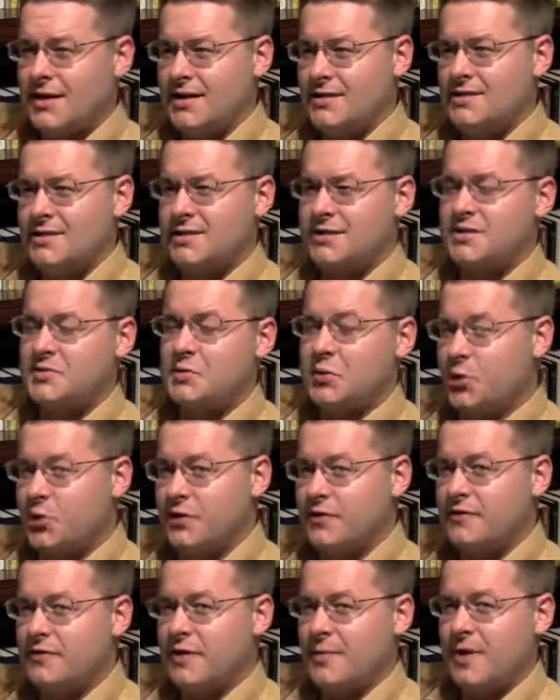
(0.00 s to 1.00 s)
Isn't this
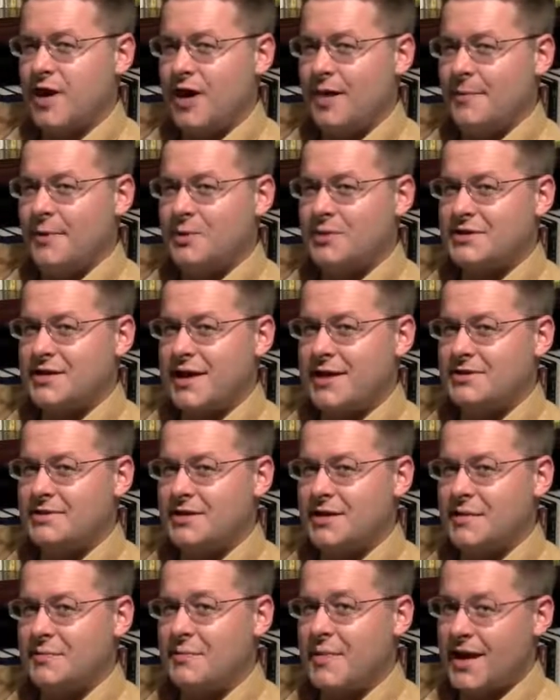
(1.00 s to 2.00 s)
proof that Muhammad was
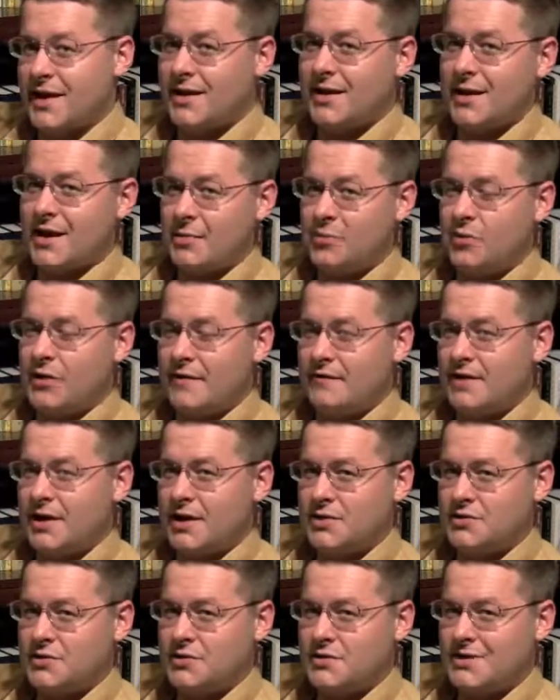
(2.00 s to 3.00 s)
actually making up
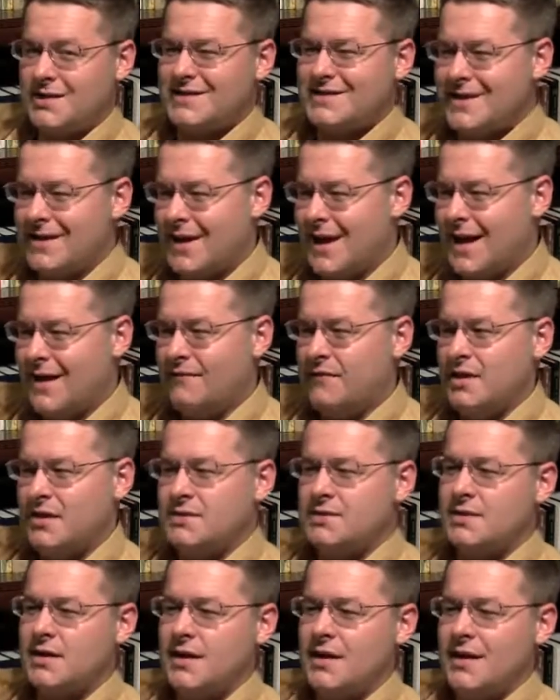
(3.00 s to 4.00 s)
revelations? Isn't it
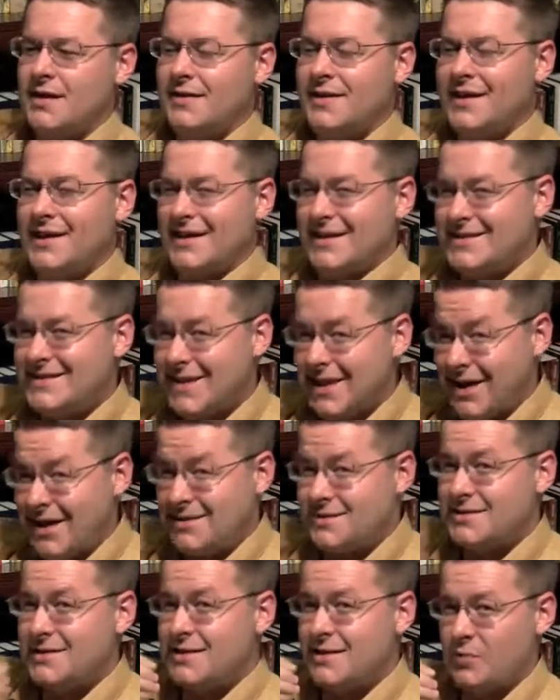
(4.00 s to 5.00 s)
obvious that he
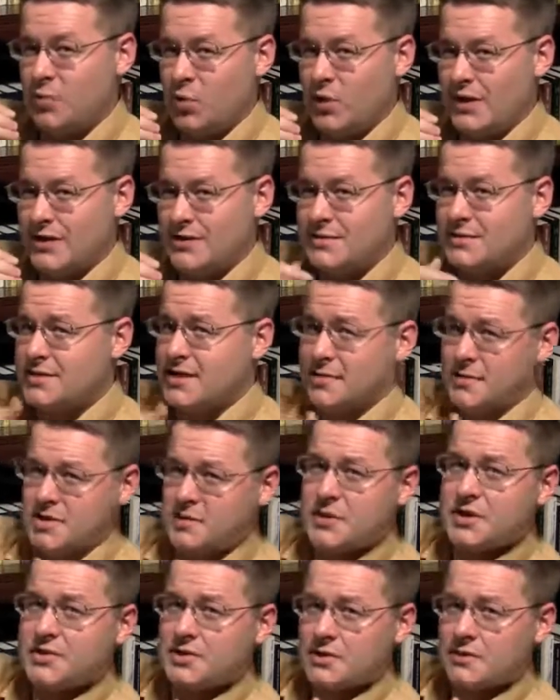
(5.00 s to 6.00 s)
tasted the poison, same
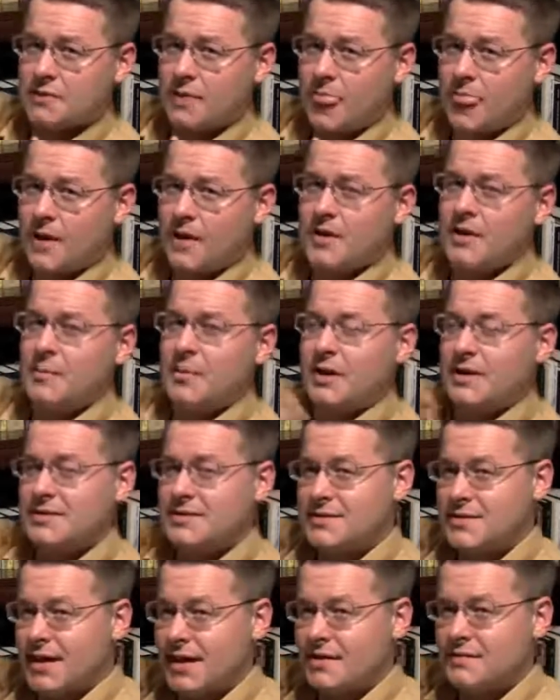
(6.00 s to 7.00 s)
as Bishr? But
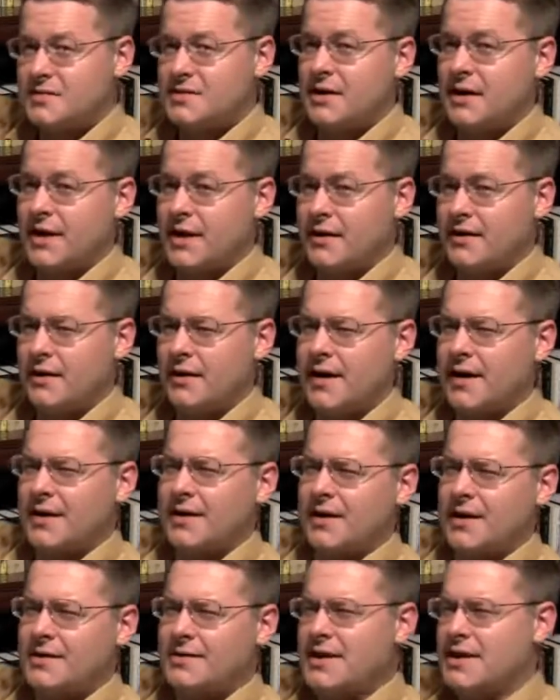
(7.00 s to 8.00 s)
instead of saying,
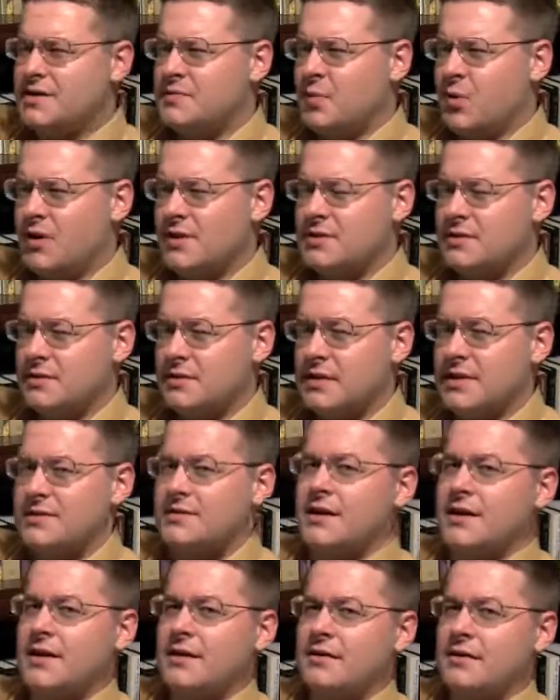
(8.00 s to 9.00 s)
hey, I taste poison, he
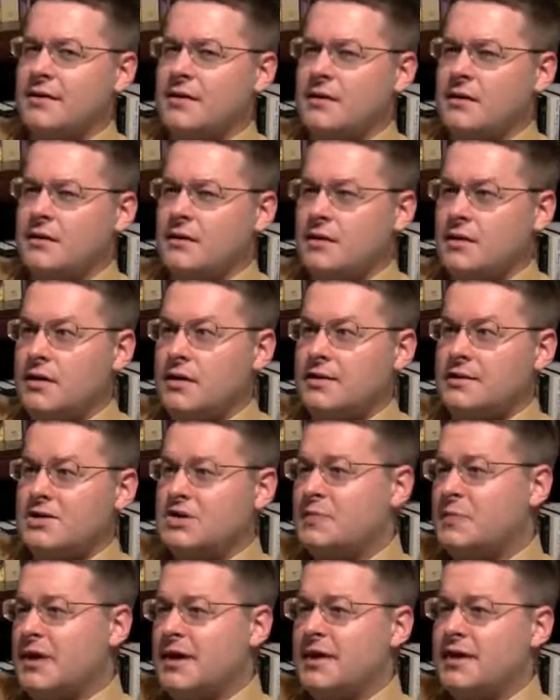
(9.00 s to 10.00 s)
said, it's
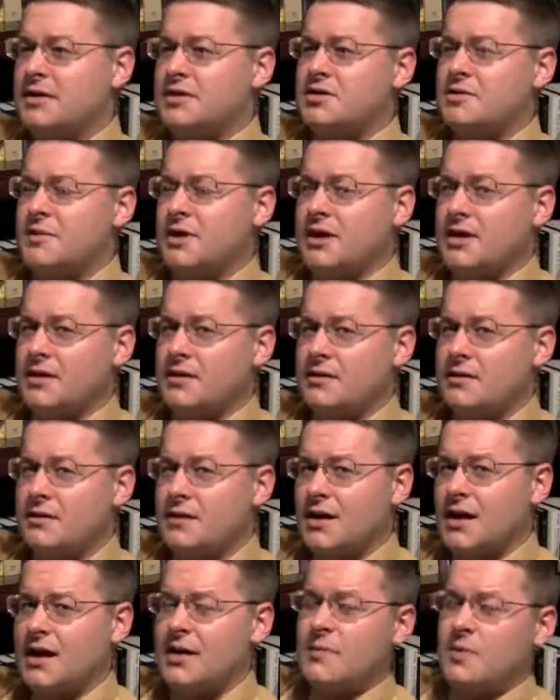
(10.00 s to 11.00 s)
speaking to me,
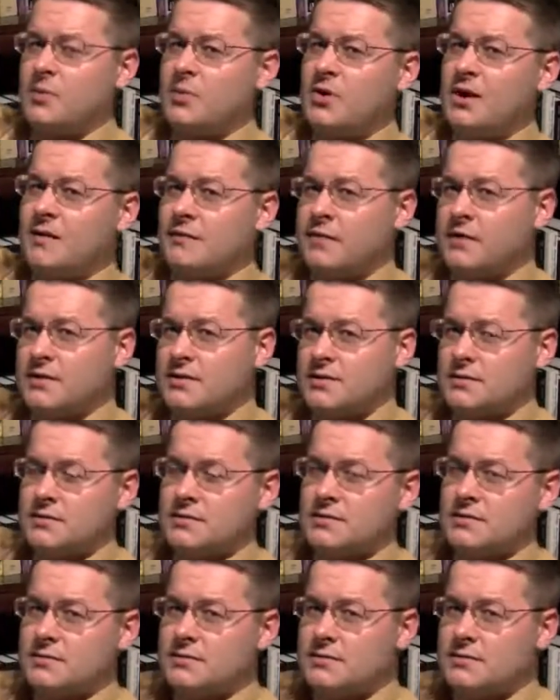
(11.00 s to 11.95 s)
I'm a prophet.